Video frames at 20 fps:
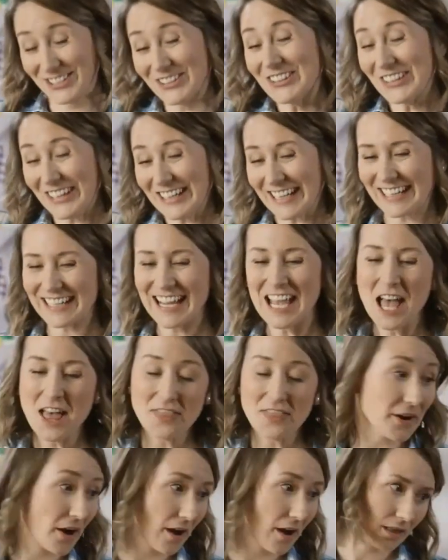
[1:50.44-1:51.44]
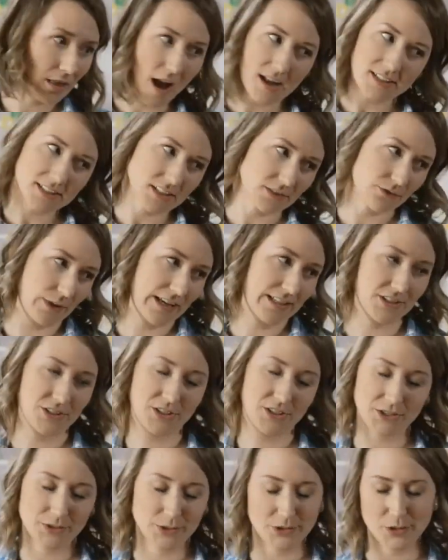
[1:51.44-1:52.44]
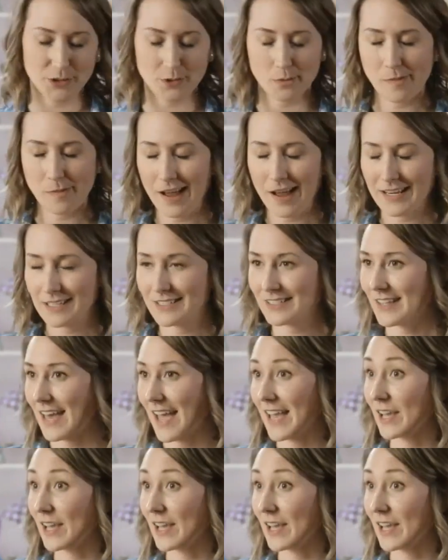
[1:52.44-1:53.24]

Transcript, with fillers: Sure. There are lots of ways to use your mind,